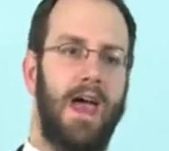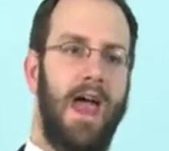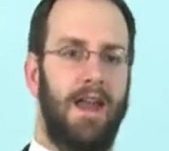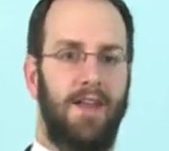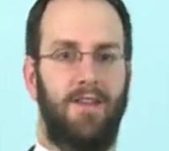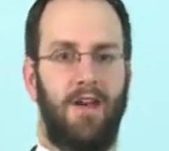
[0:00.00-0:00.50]

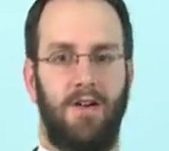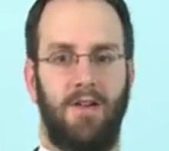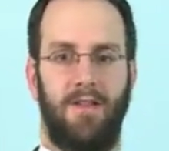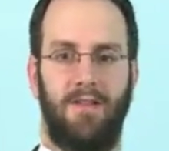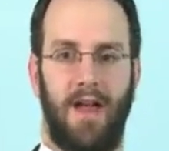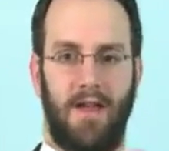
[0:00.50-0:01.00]
and it
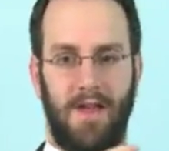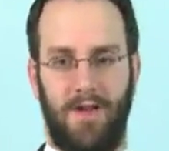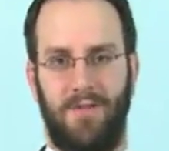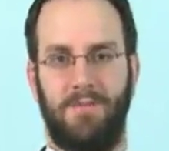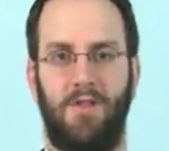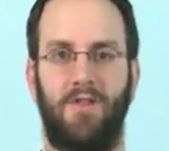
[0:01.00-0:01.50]
goes, I think,
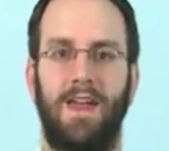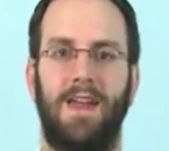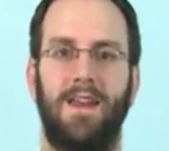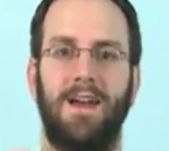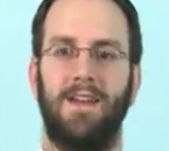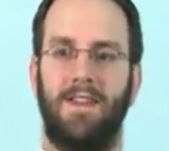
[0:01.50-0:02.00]
from
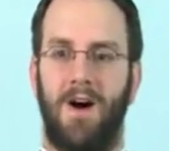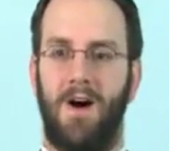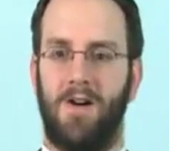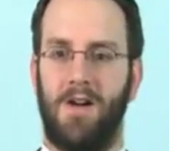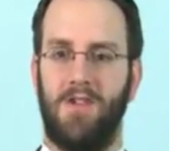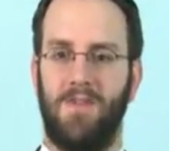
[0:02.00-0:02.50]
green to
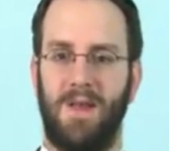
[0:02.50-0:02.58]
orange,